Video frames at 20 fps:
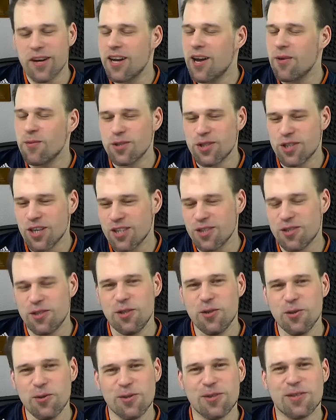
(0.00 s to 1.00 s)
and I will just
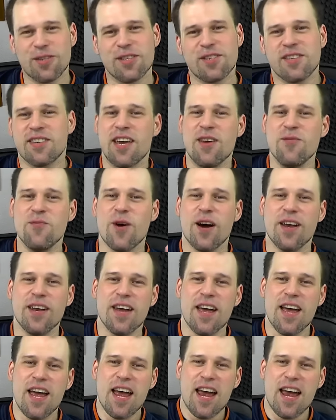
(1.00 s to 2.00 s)
use the same one
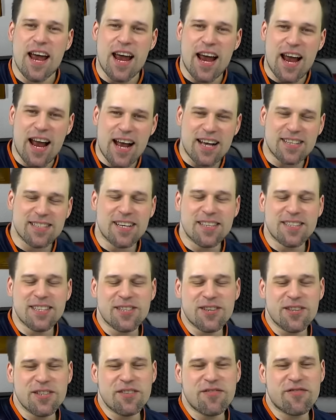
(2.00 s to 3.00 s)
as I
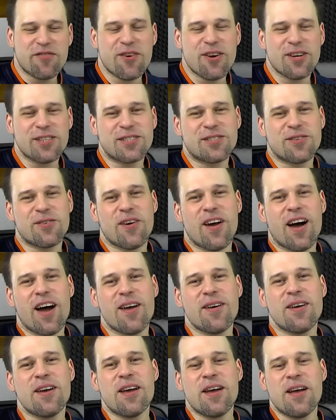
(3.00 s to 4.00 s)
did on the first
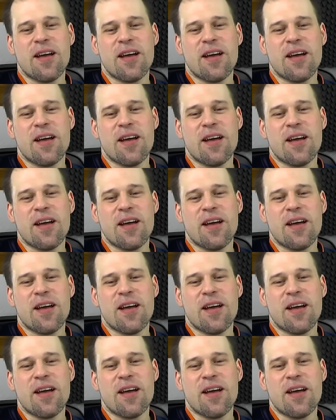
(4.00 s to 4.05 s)
try.